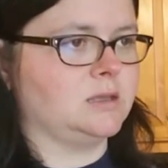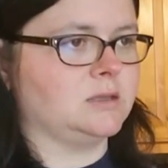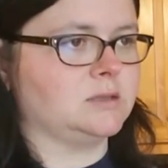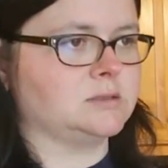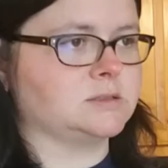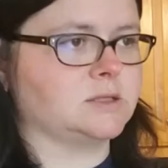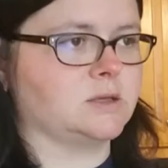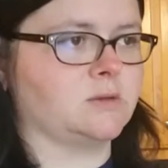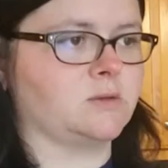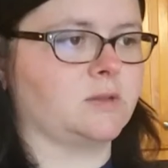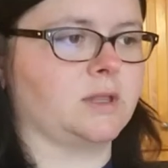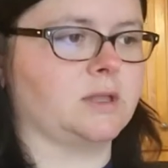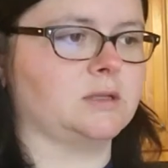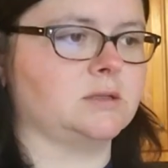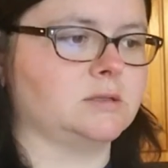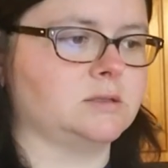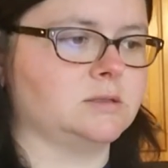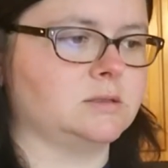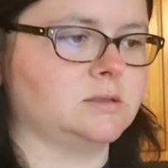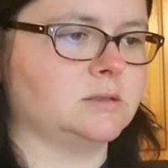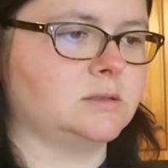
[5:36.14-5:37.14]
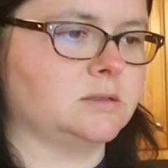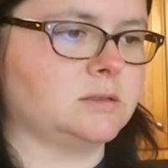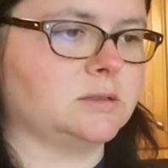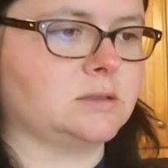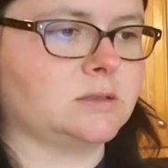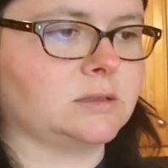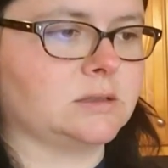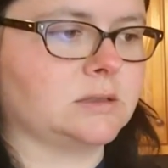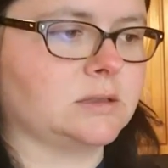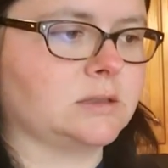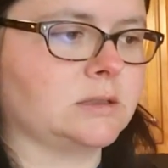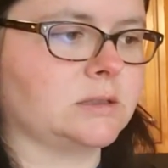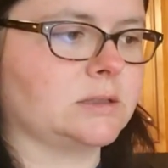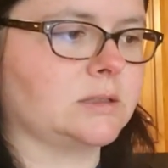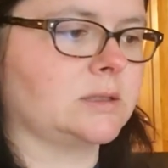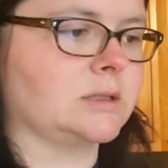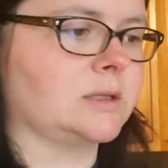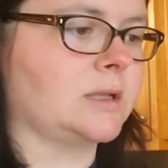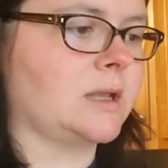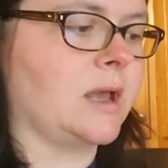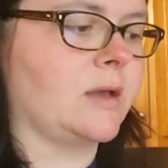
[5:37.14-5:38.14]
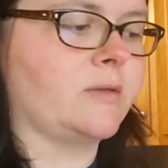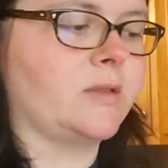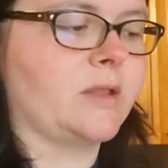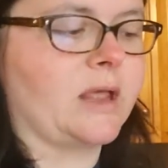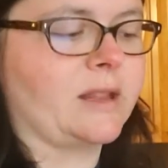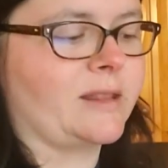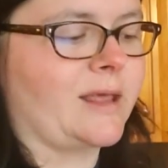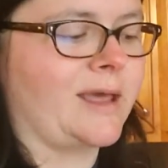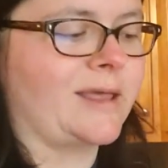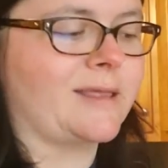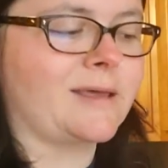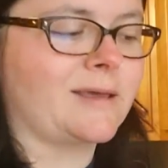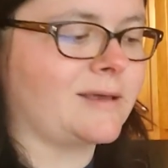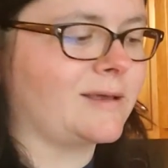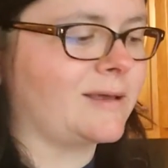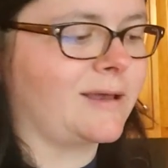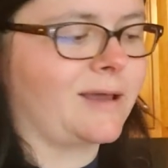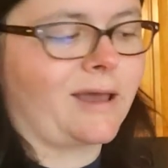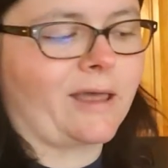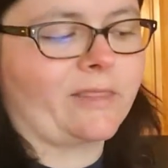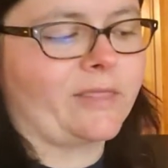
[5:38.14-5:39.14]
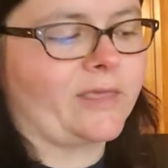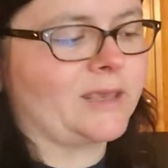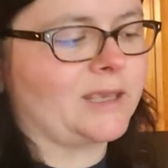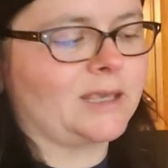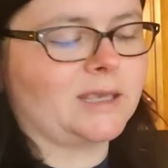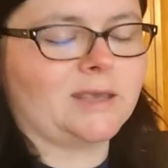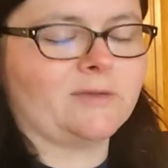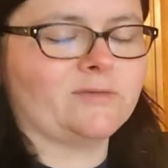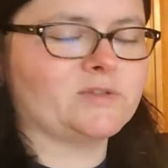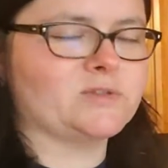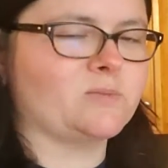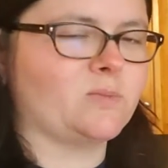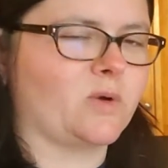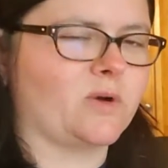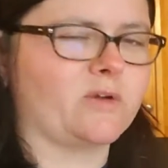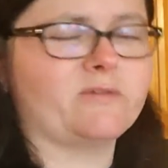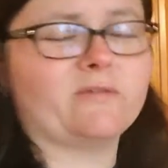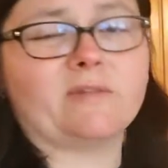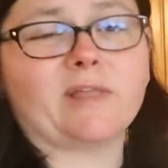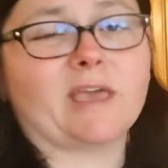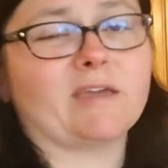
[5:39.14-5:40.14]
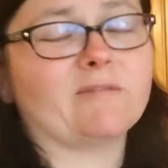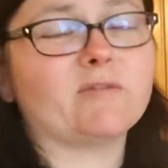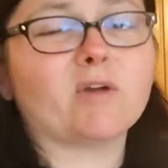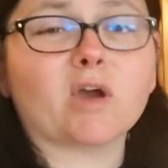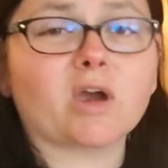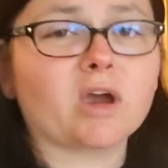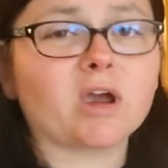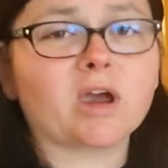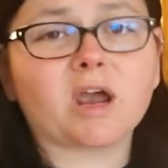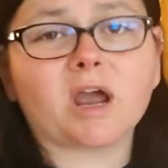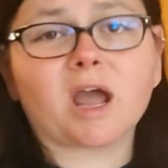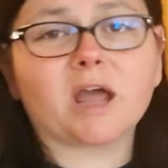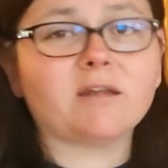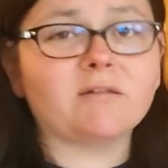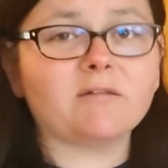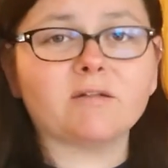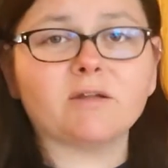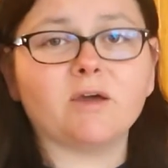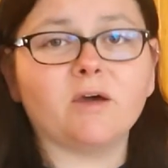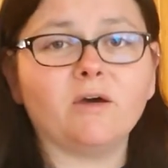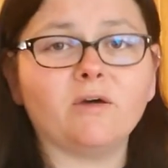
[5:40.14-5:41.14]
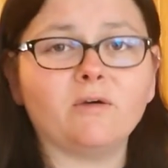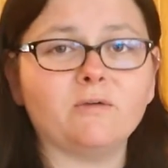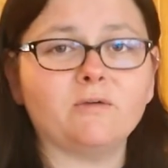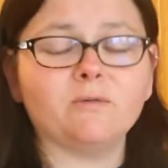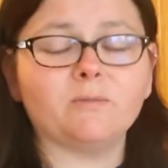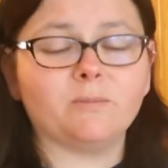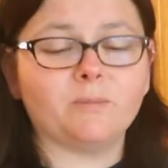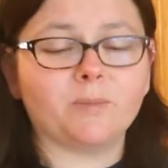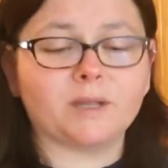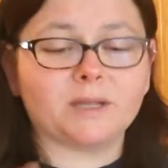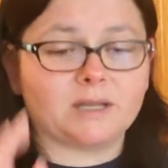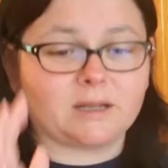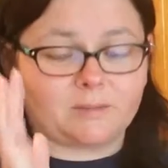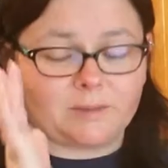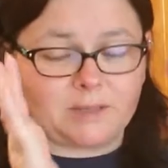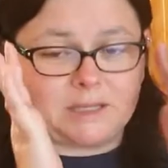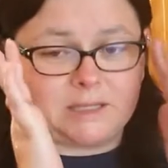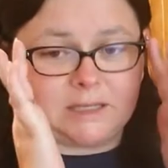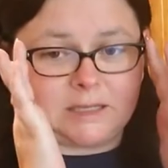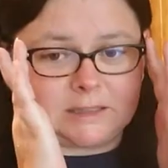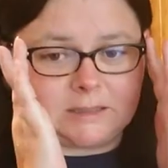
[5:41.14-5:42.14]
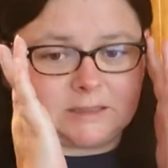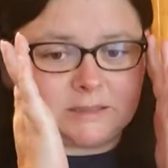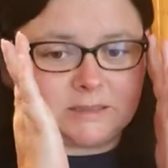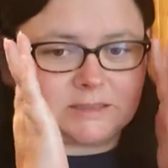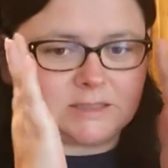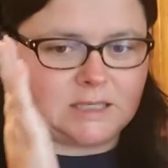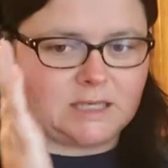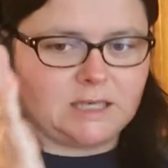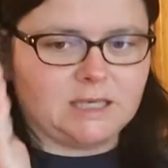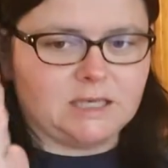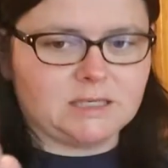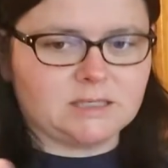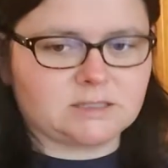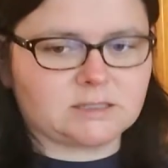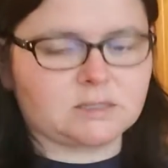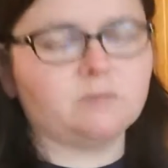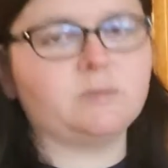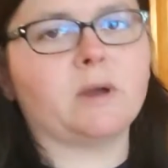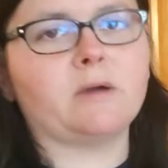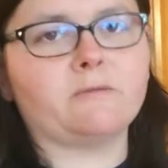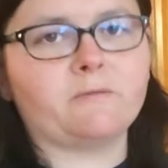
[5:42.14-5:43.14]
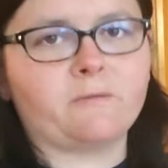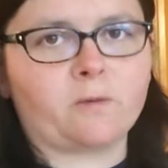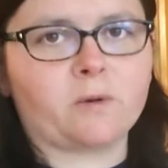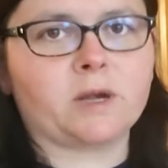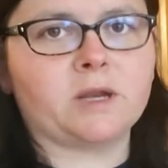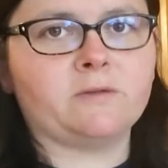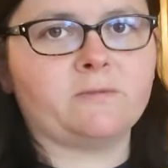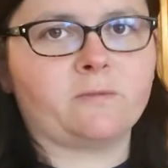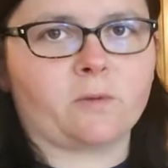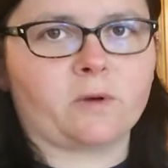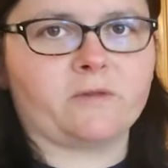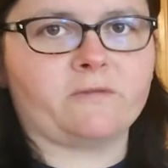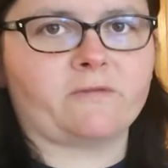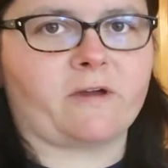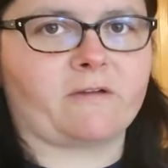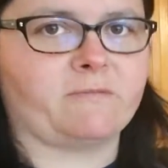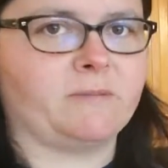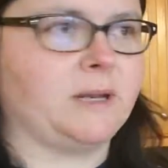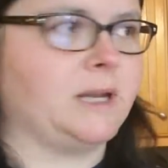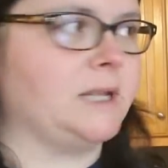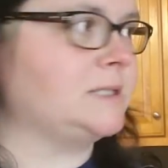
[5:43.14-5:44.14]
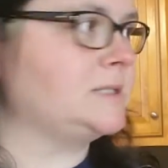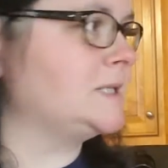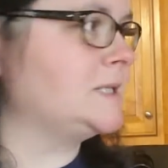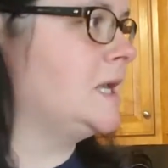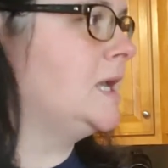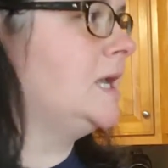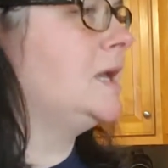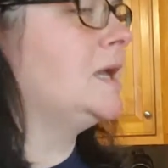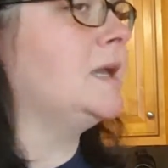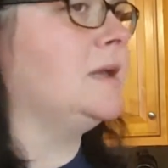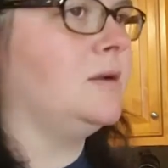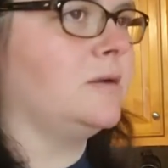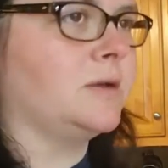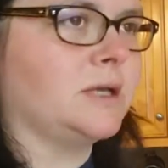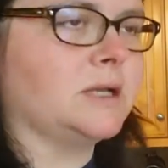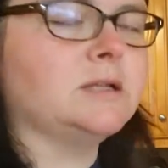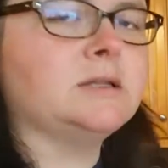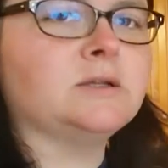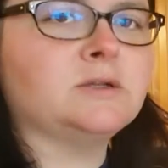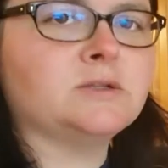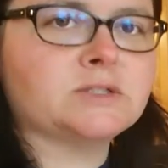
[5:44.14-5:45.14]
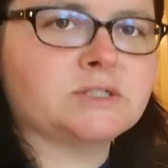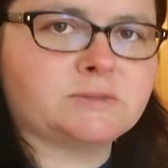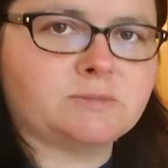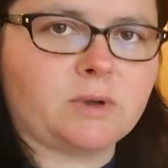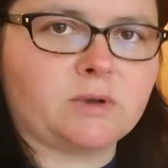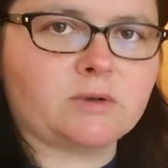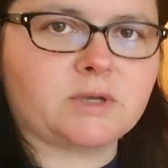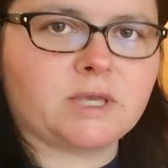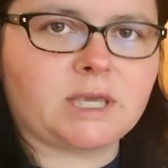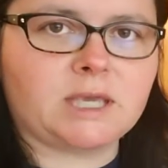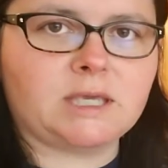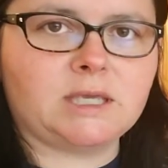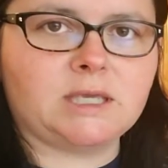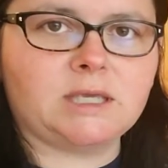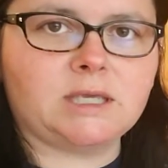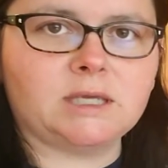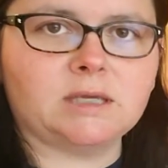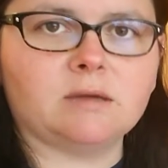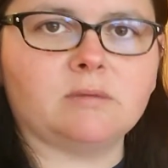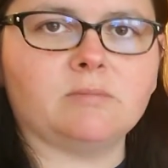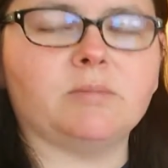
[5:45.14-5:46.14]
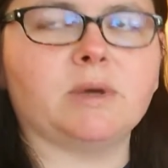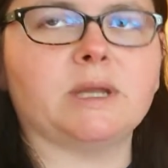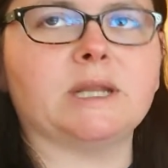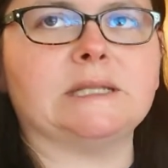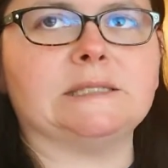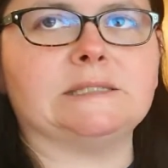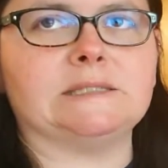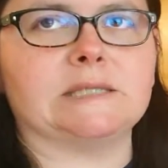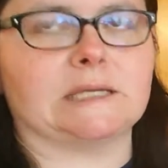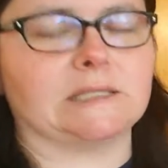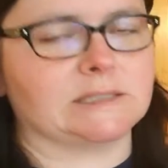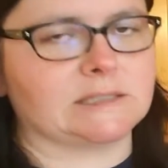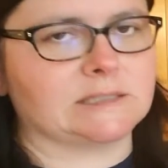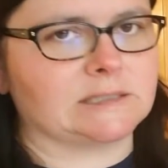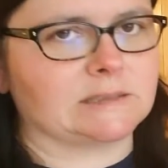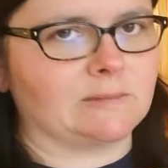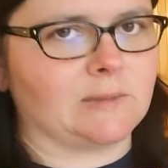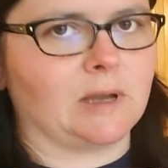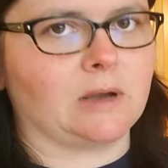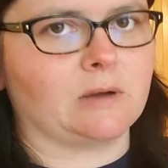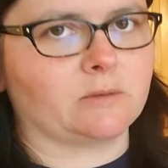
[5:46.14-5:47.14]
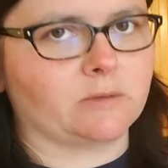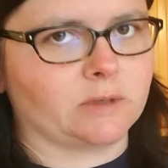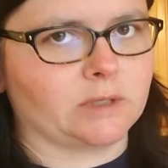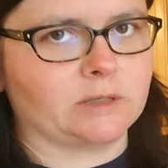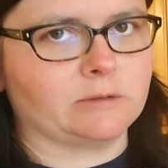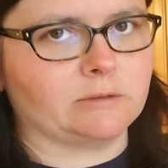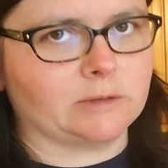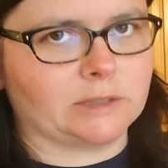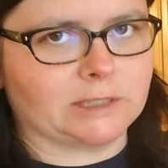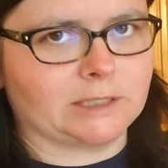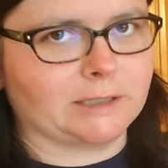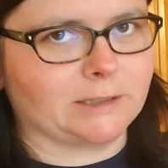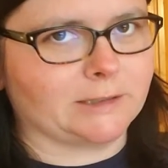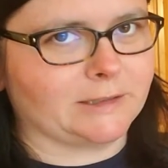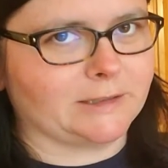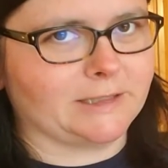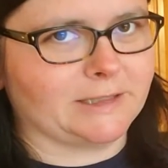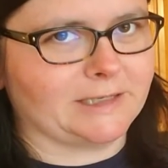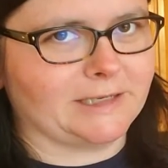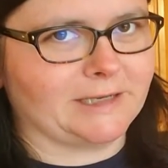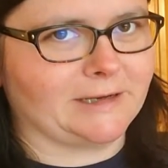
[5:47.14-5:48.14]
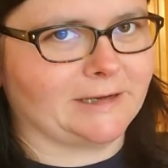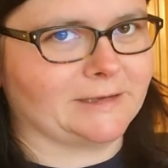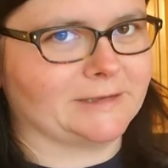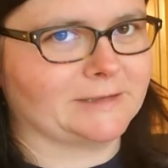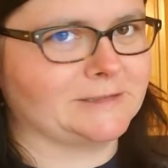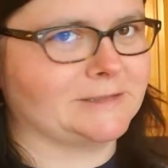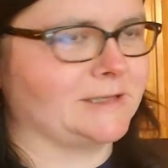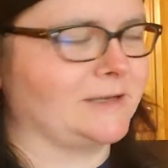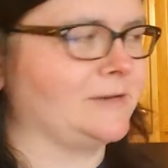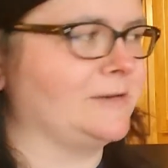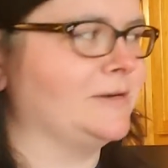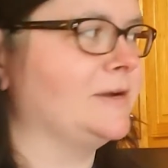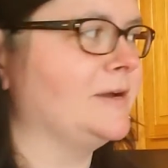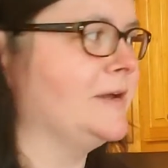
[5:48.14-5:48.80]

so that I think it gives it more flavor. I don't know, but I mean it's about 40-45 minutes. It'll get a little smoky, but it does smell really, really good in here. So